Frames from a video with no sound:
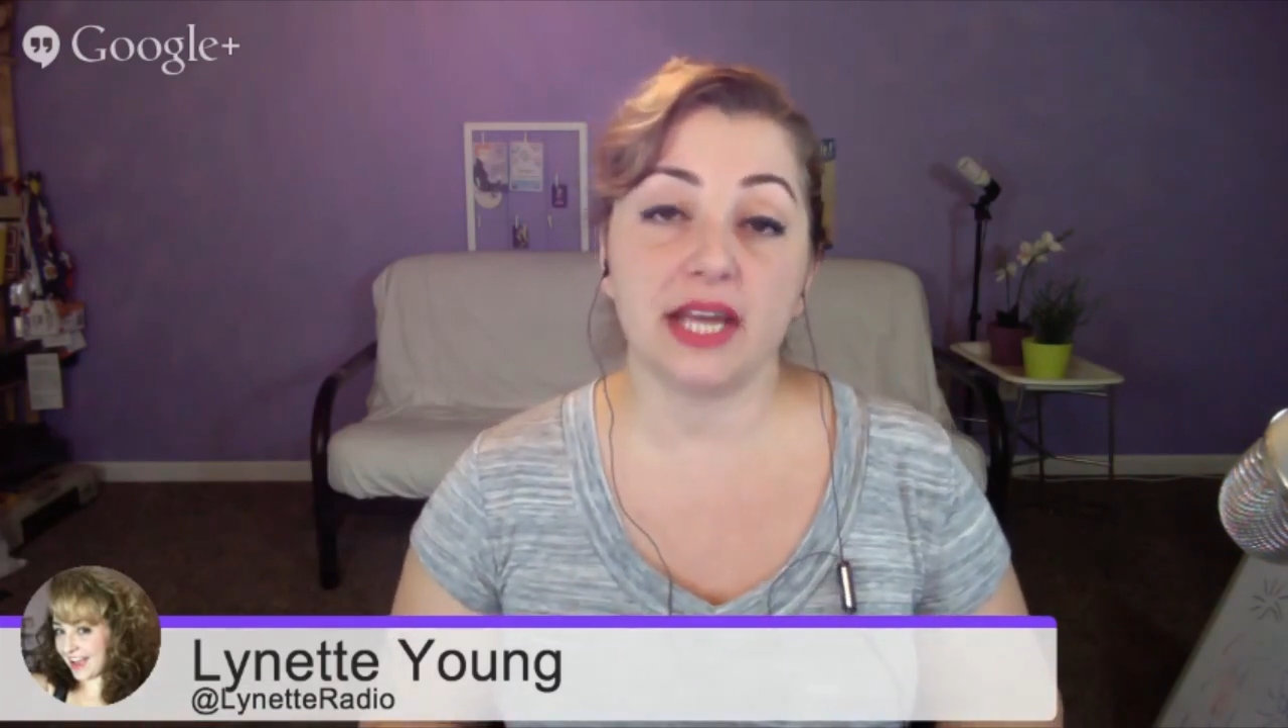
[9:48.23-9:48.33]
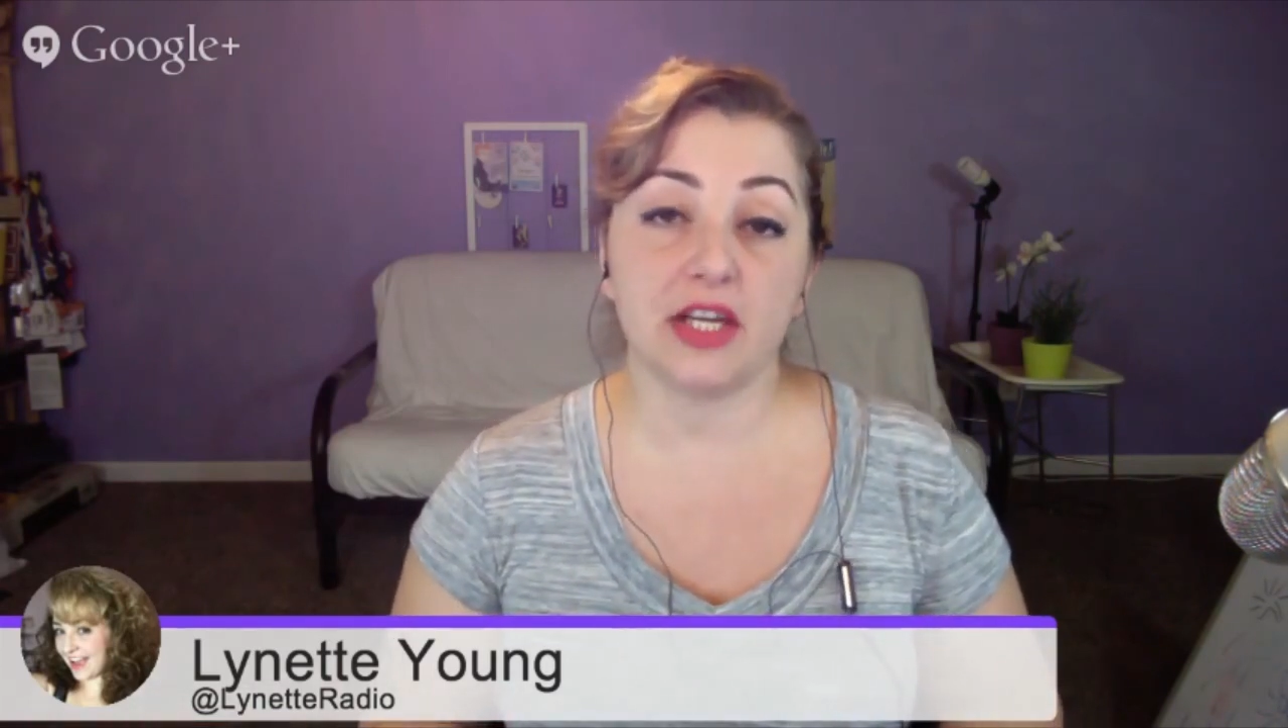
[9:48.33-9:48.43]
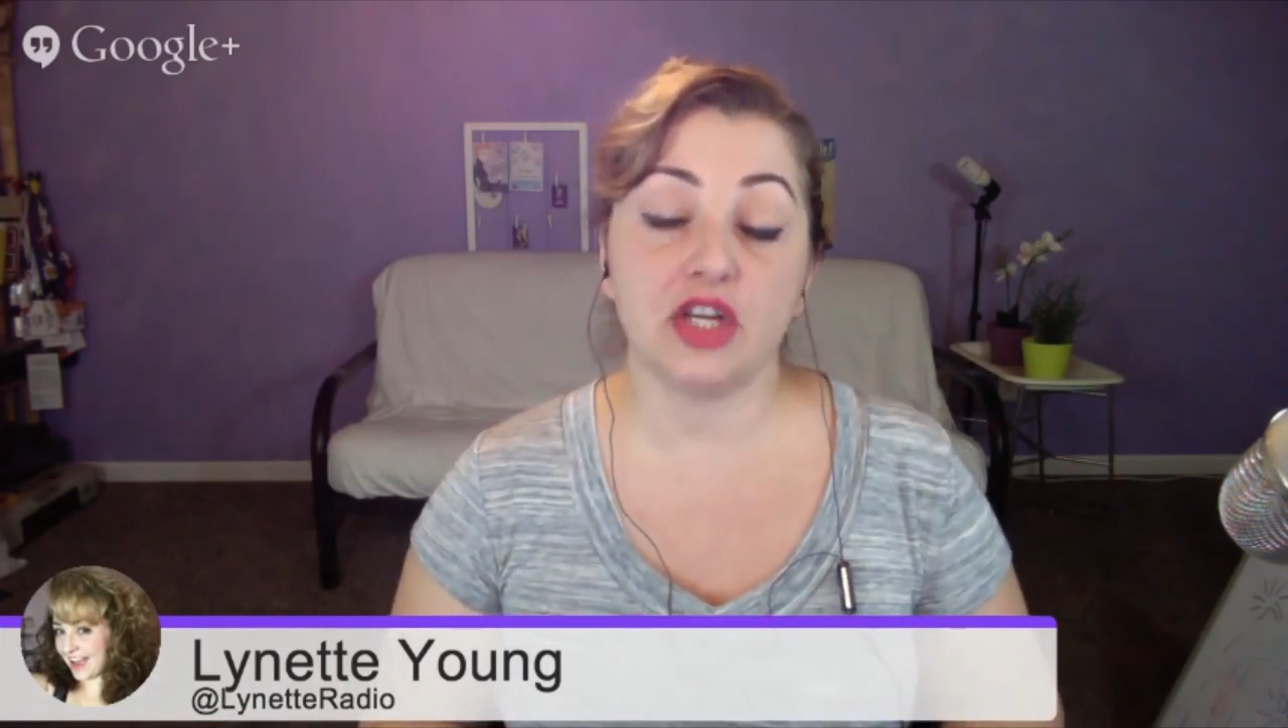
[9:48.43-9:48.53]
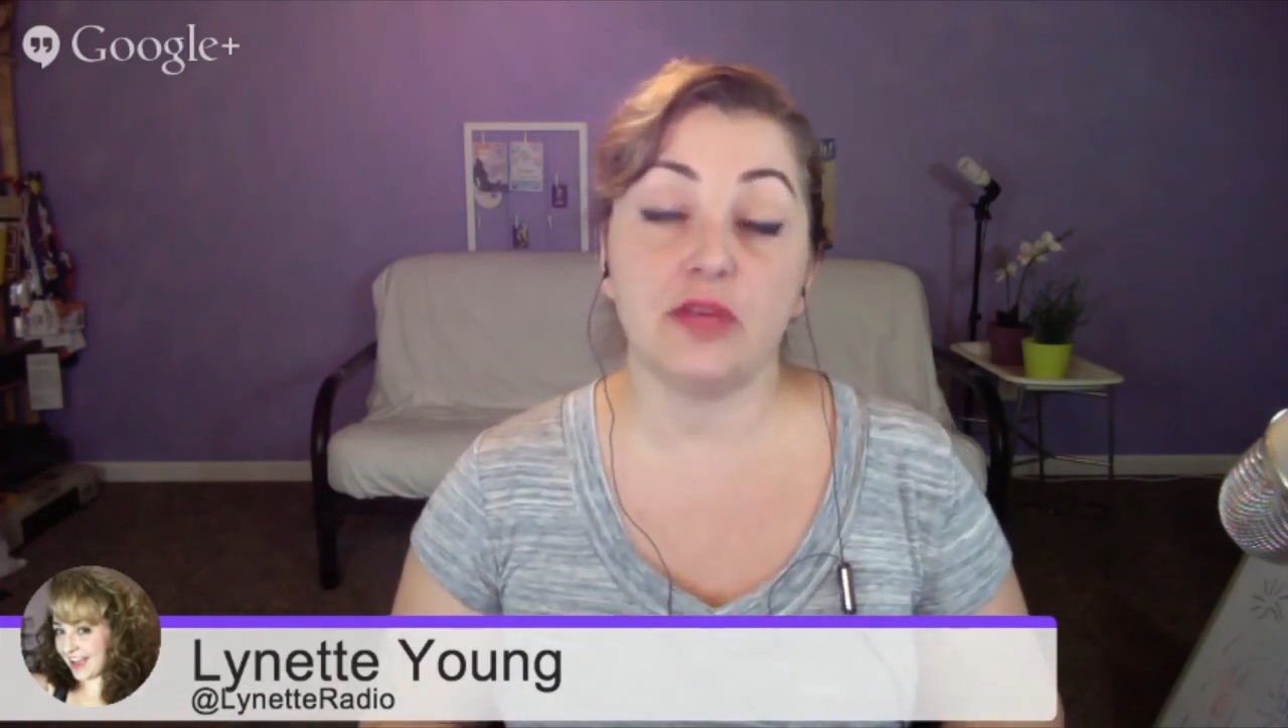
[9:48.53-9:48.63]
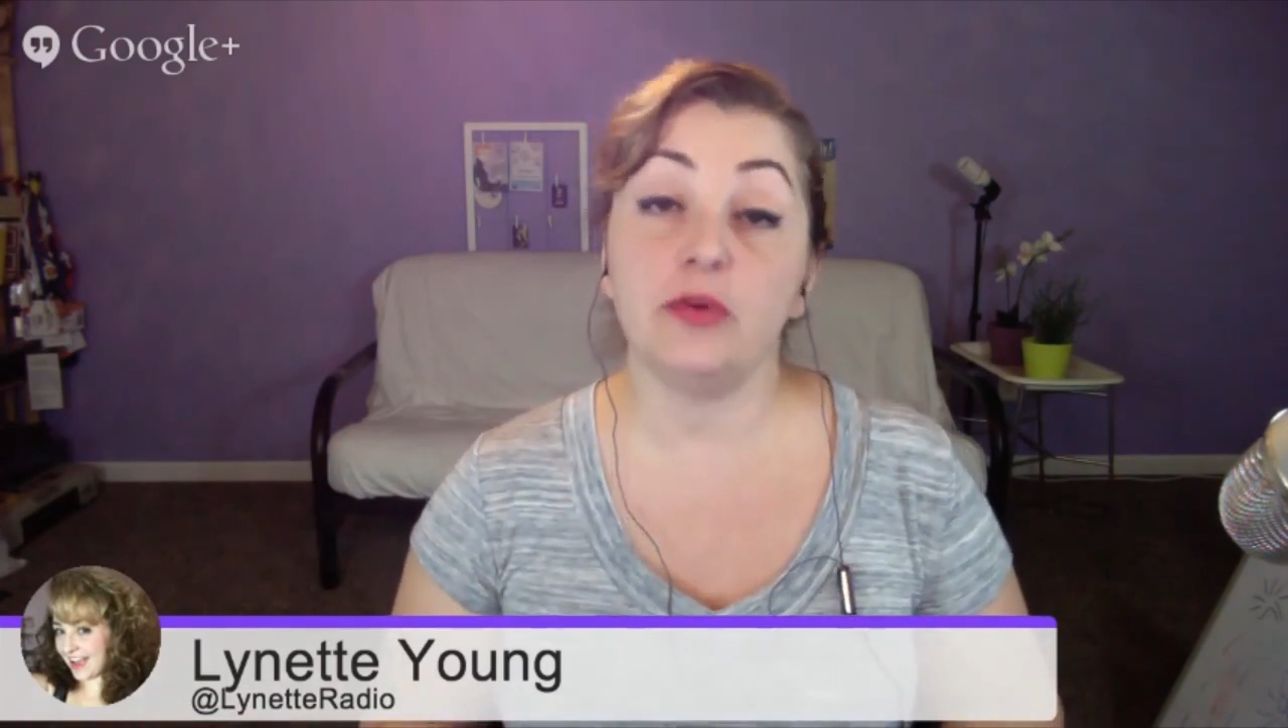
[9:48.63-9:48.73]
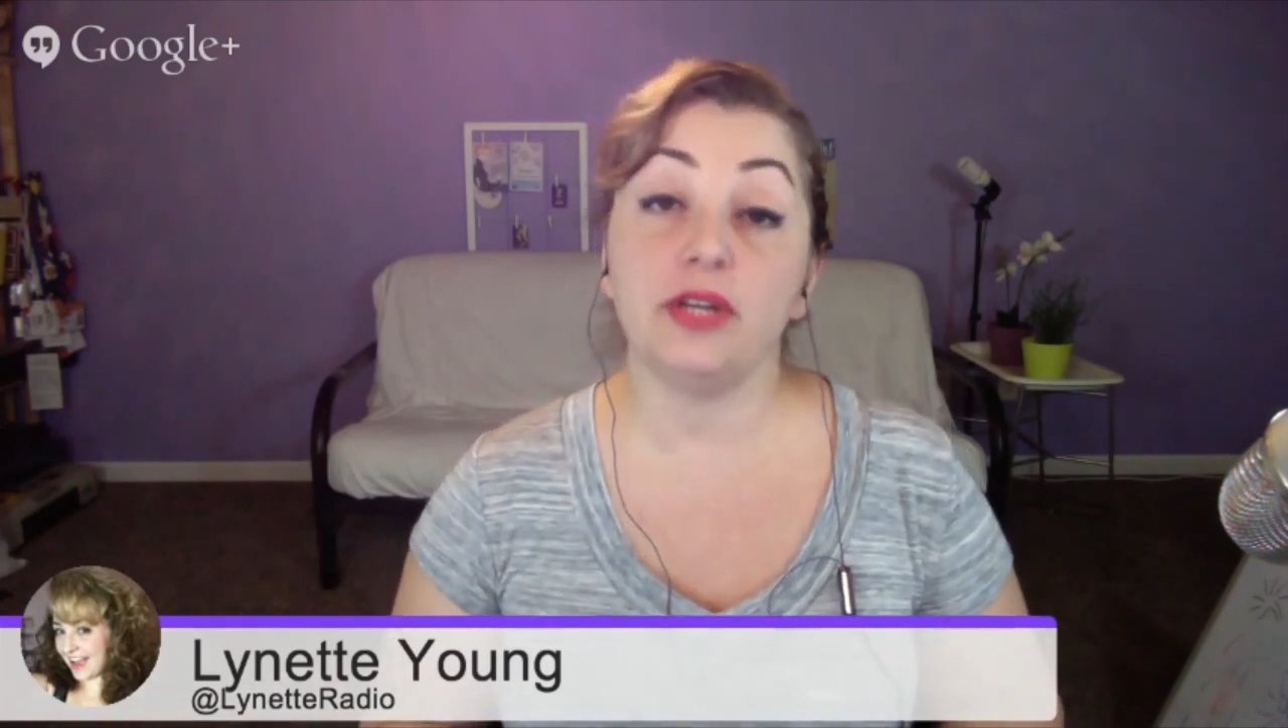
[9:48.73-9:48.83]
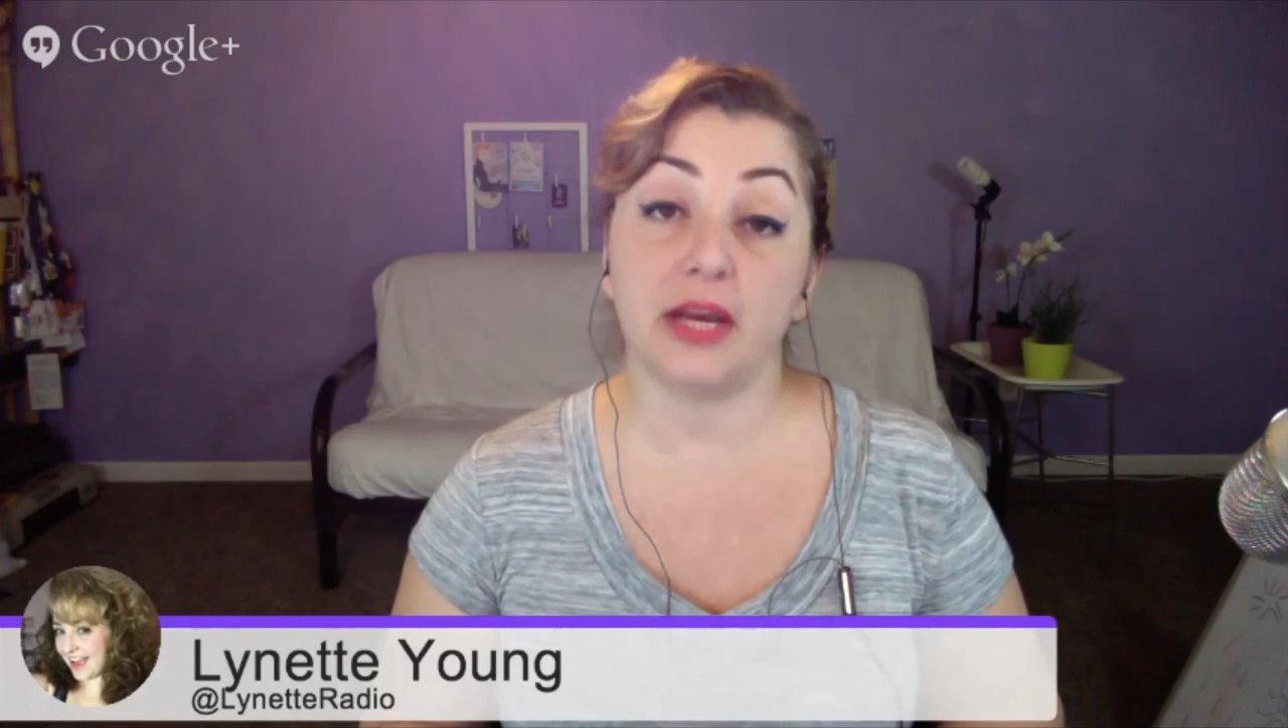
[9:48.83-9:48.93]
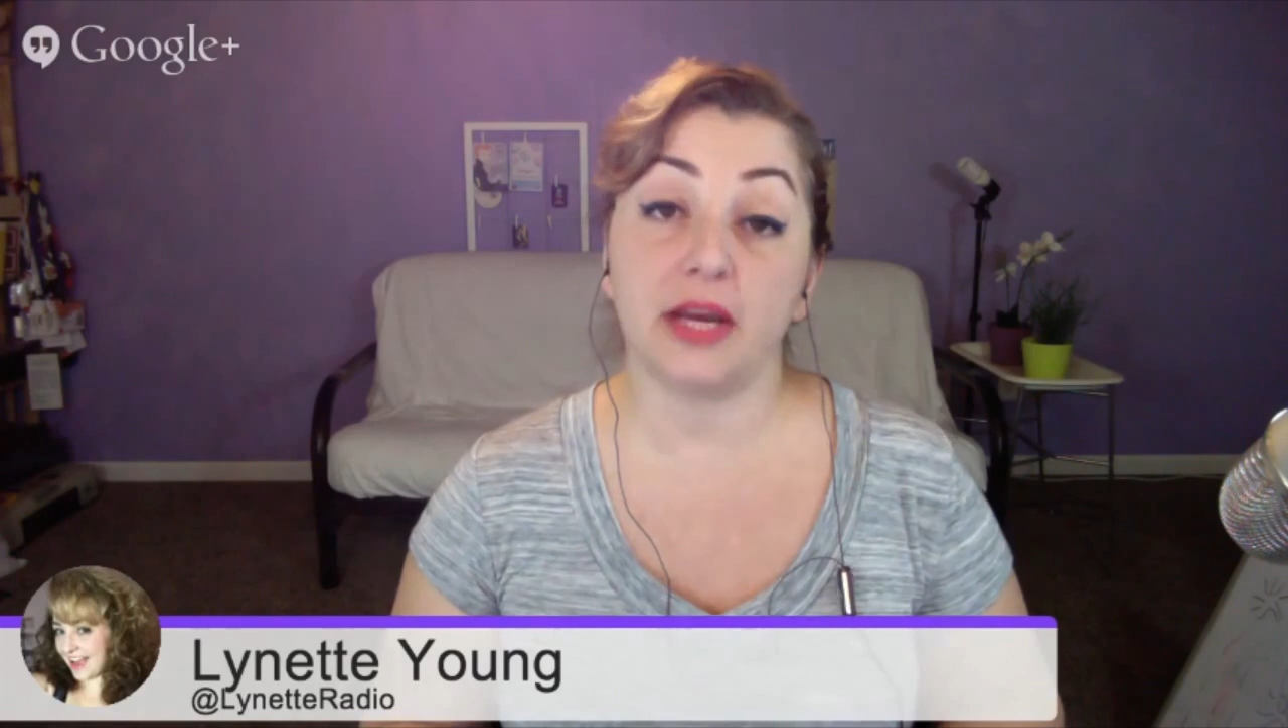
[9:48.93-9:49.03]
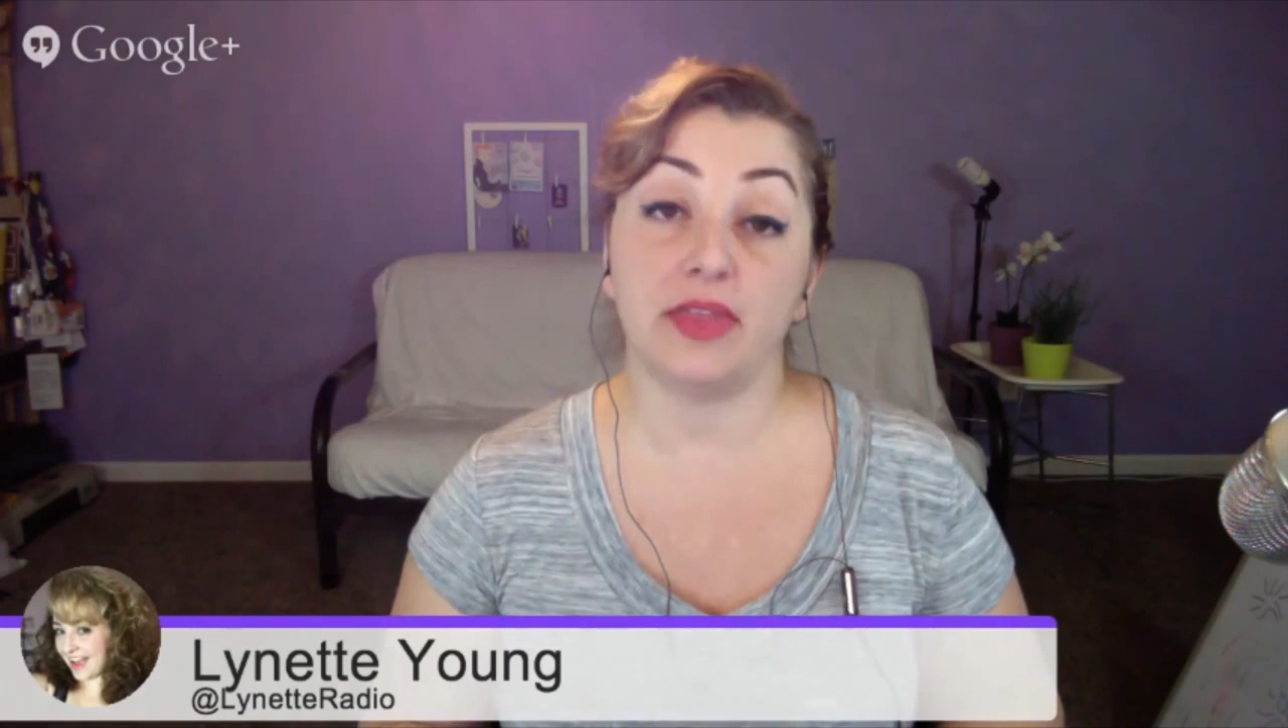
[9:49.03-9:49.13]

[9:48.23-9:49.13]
communicate with